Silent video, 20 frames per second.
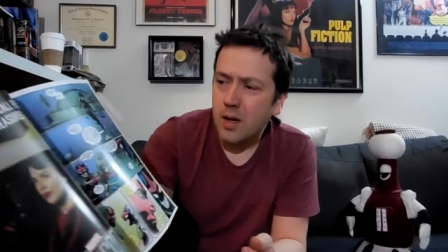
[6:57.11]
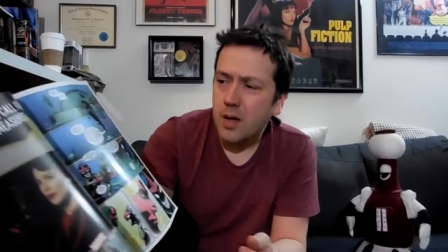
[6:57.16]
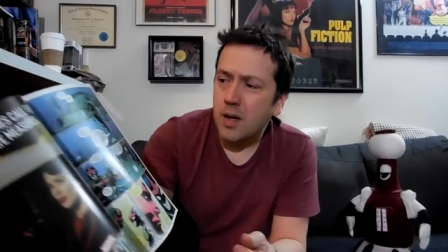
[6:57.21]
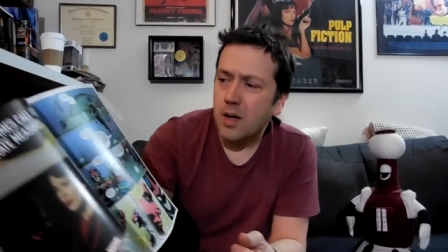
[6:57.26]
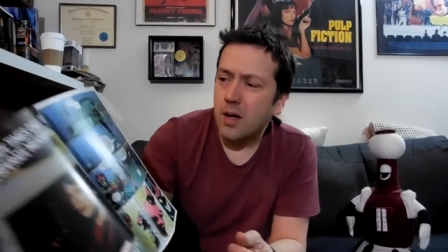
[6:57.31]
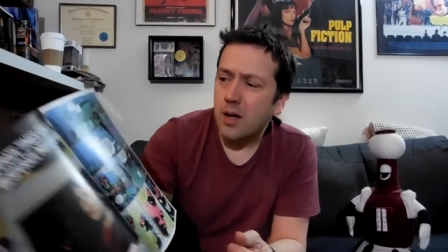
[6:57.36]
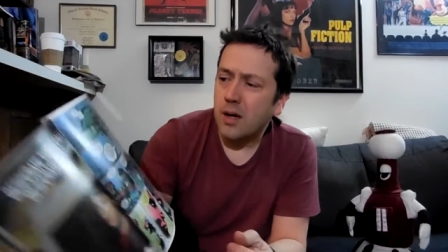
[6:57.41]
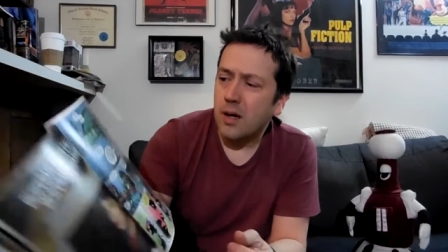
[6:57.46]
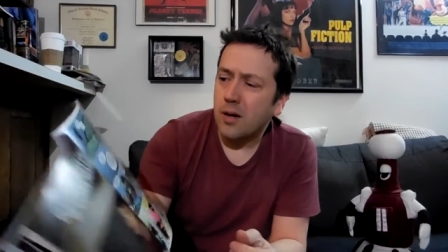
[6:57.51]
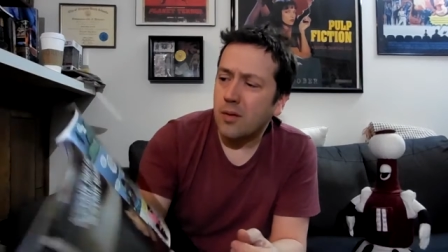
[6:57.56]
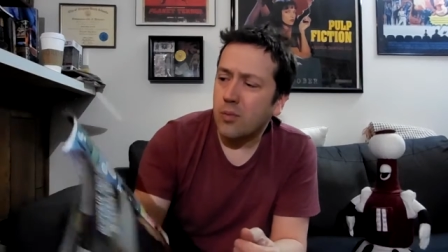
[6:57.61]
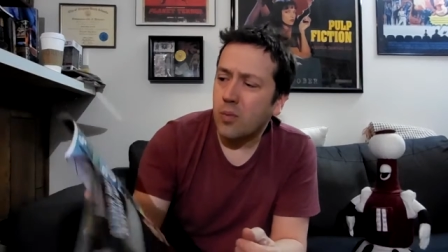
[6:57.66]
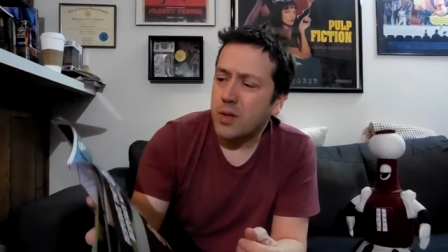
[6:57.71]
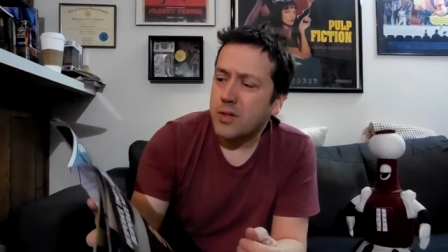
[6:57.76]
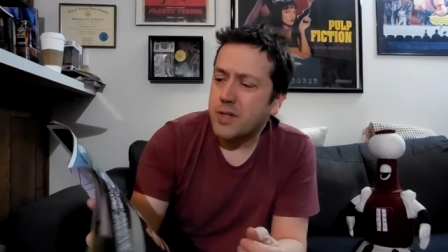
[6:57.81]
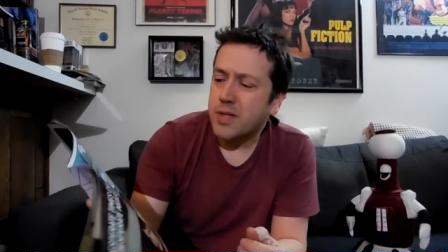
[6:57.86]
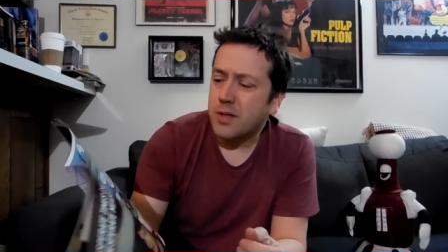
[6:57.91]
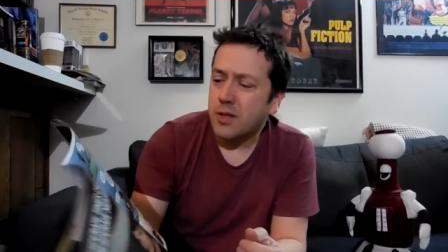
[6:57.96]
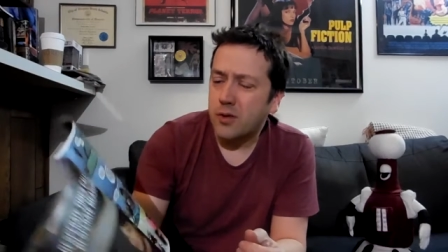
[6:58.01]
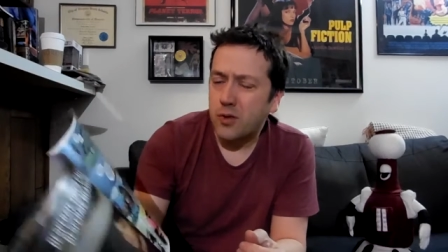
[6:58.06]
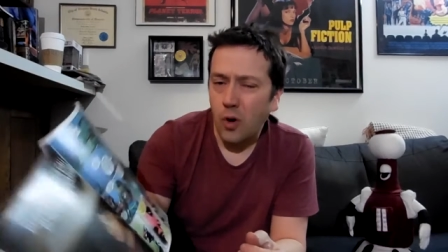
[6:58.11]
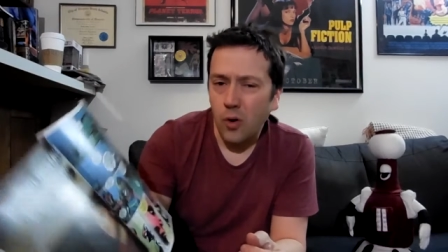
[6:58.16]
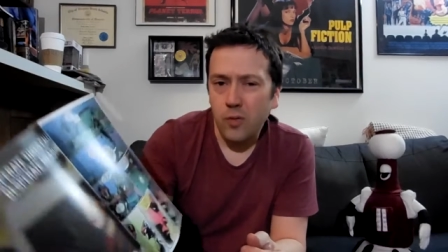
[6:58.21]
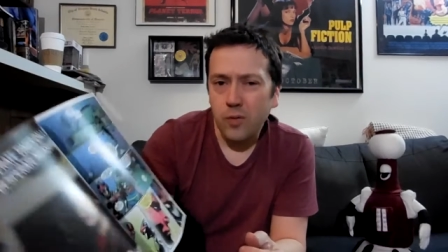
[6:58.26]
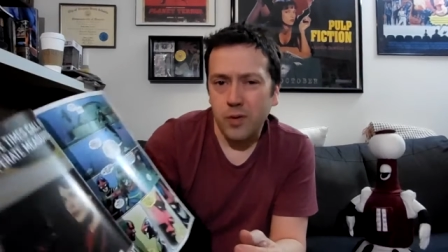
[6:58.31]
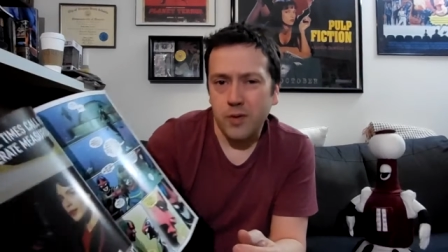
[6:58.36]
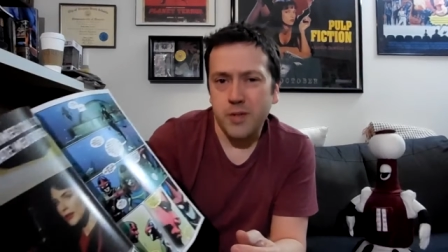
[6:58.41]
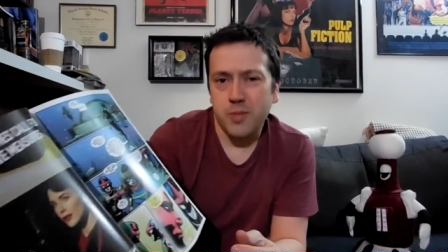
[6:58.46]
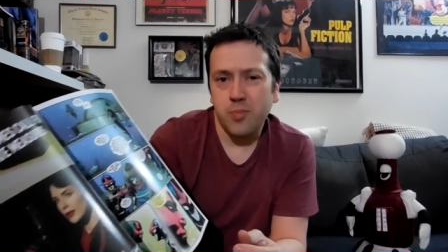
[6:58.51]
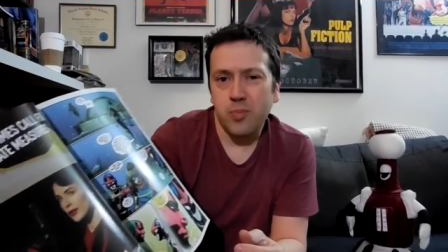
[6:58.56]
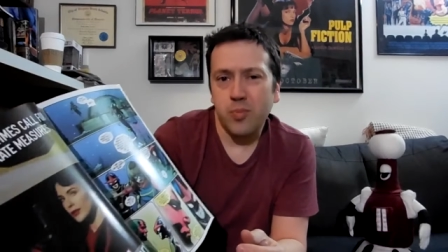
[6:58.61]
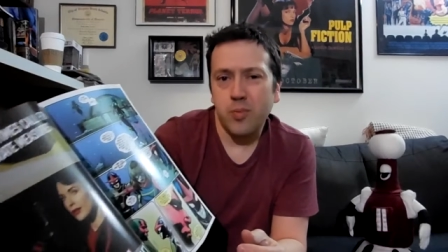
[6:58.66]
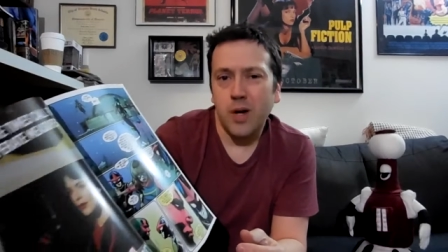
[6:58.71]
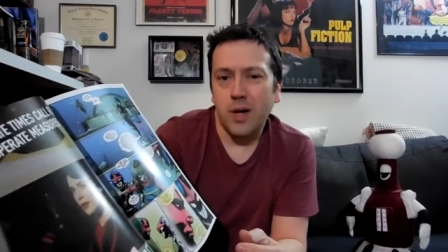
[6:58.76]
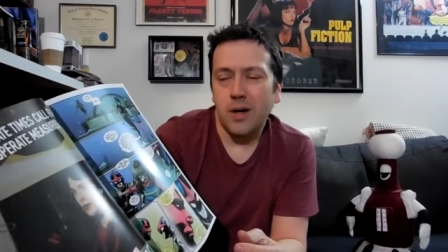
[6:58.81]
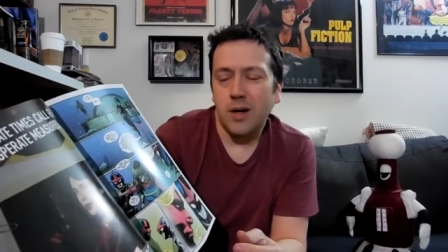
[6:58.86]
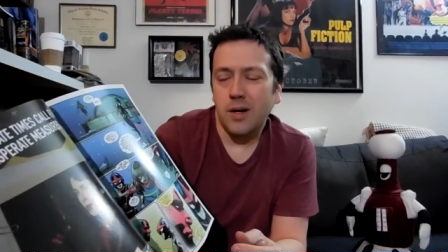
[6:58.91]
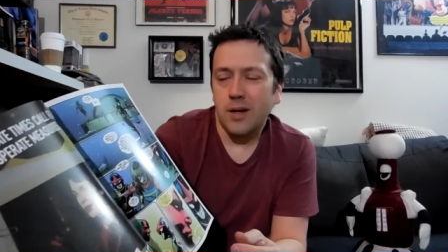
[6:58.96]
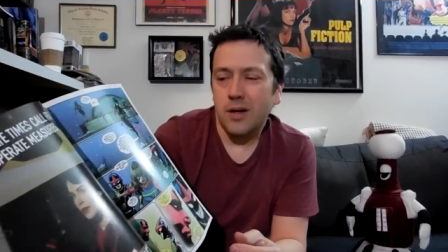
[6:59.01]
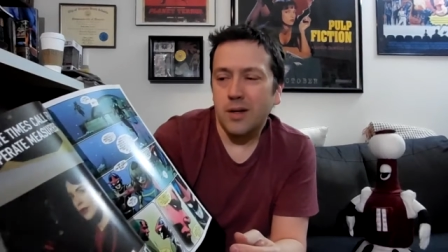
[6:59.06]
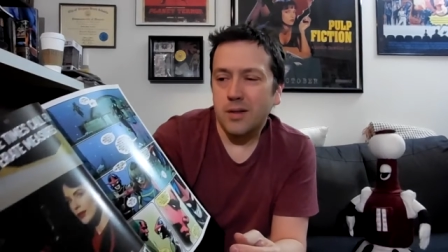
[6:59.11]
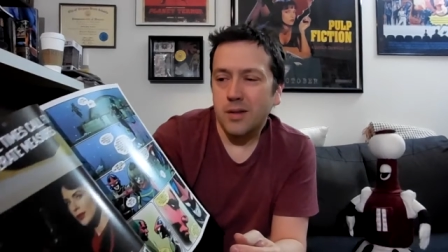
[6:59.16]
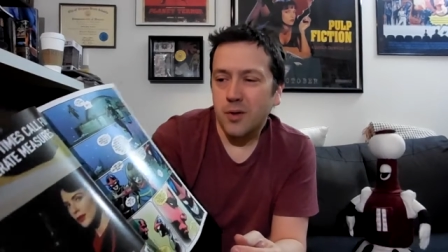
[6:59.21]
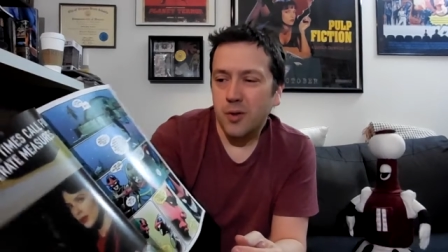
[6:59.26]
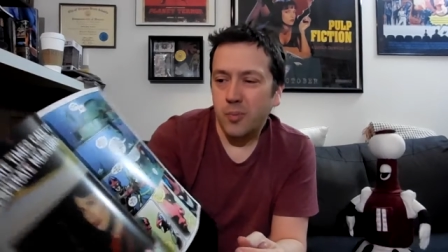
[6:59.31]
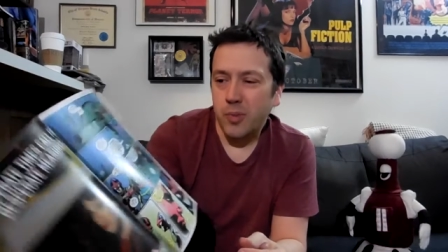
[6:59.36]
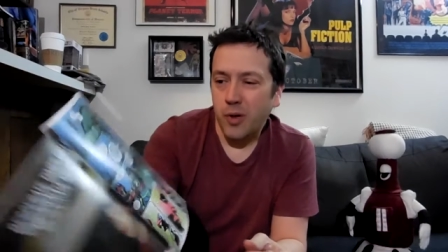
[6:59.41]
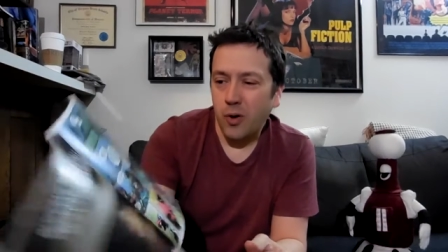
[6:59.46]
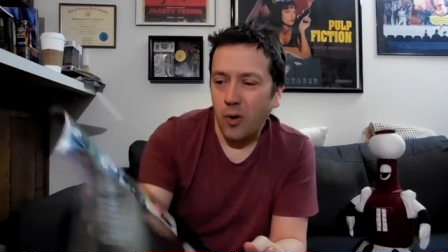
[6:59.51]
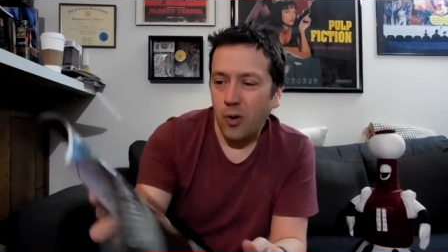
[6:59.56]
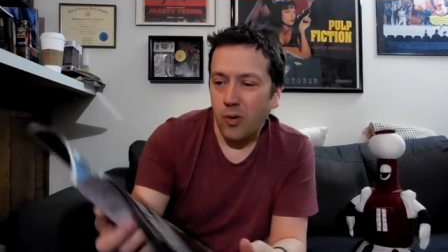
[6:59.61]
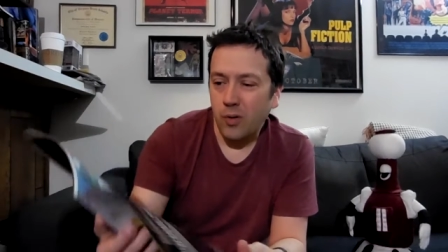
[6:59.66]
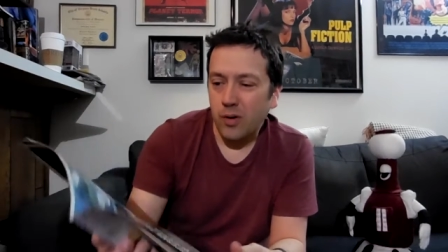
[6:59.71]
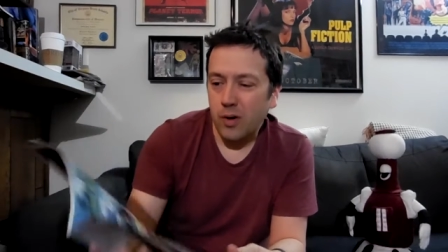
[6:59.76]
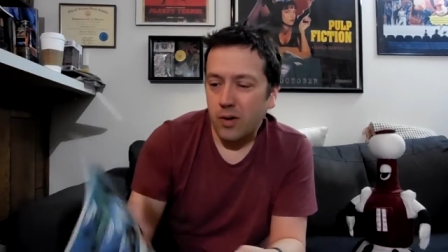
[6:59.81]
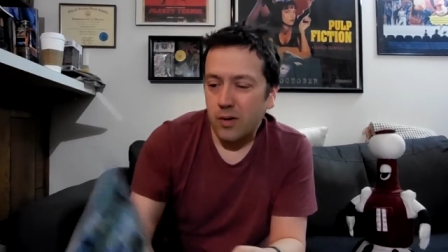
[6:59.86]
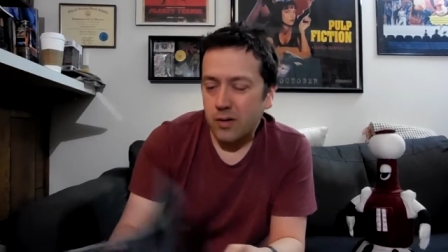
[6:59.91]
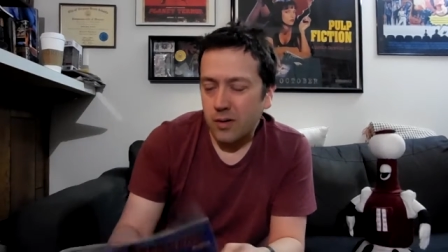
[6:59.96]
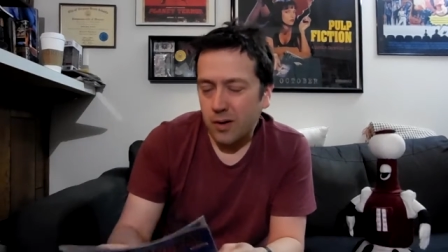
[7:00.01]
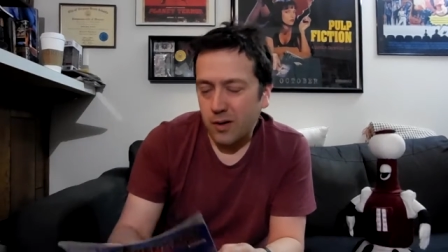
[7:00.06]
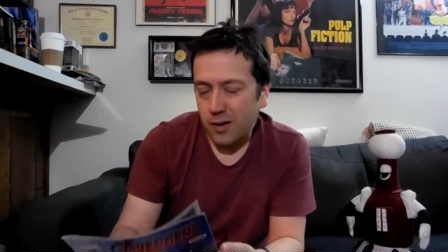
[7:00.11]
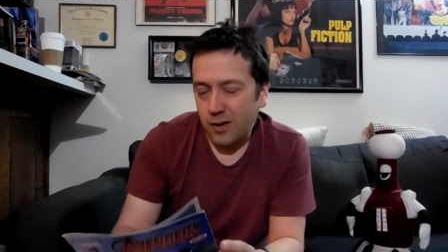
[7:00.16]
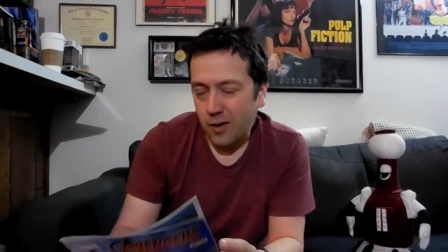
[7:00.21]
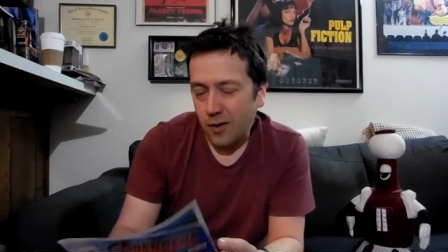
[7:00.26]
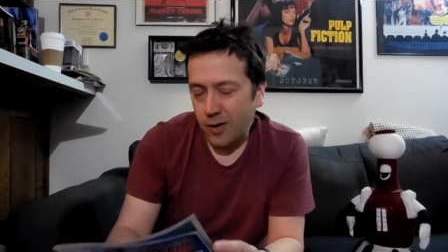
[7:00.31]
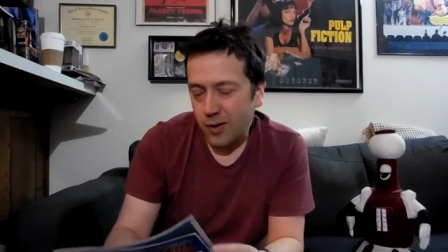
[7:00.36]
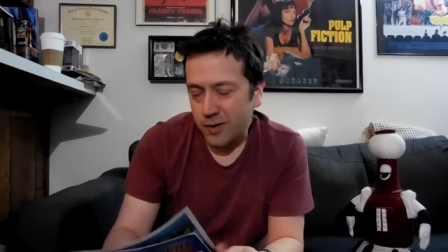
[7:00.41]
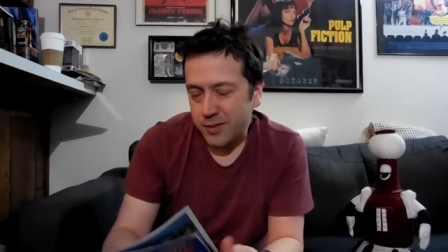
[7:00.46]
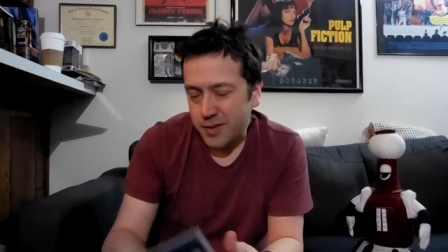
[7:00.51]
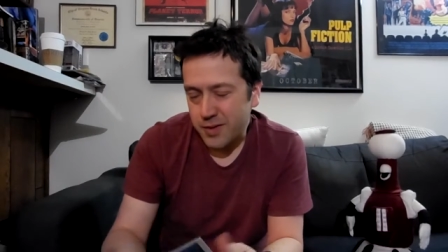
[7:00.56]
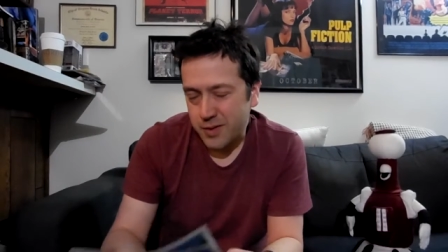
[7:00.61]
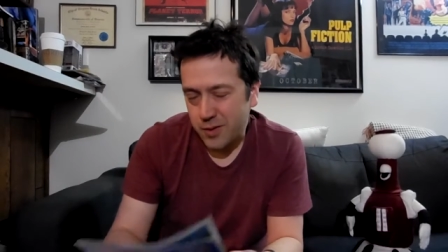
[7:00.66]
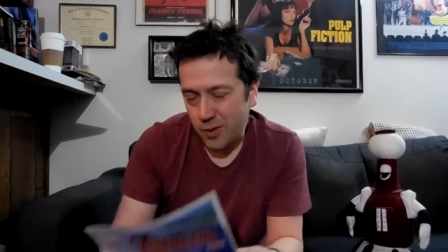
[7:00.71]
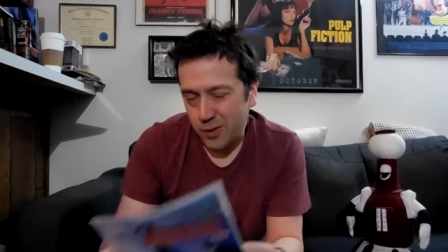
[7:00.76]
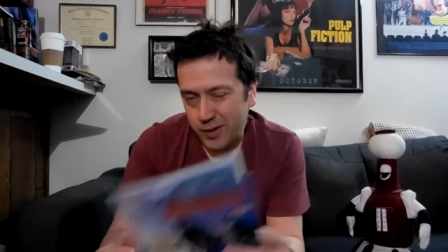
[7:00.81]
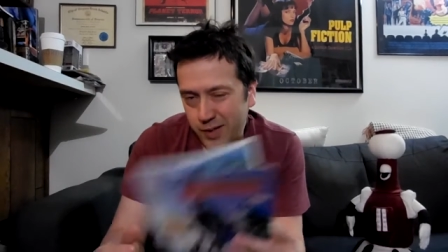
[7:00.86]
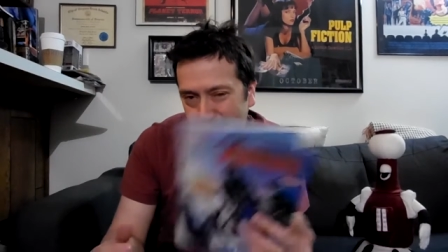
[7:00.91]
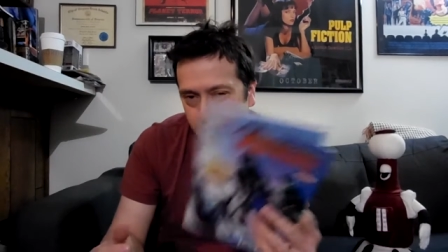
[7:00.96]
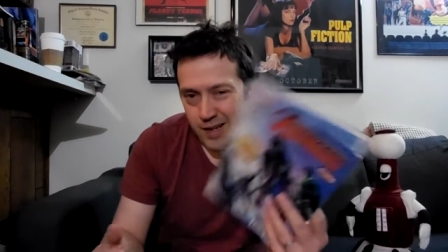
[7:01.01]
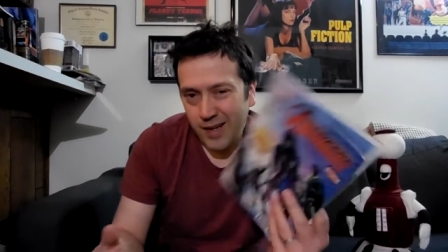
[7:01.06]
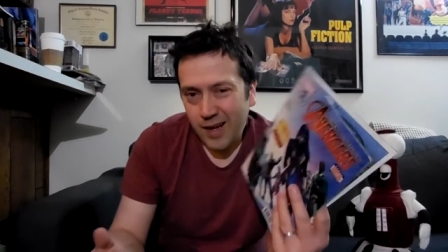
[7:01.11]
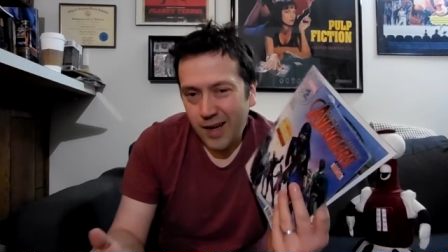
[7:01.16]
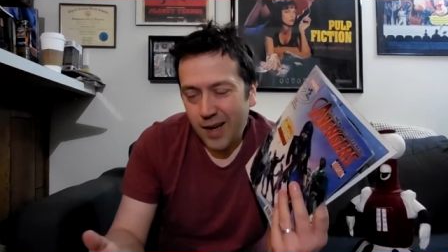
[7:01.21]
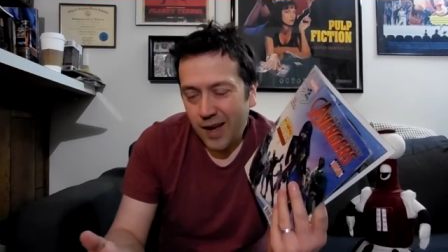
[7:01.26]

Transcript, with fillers: runs into Nova. It's a little bit disheartening.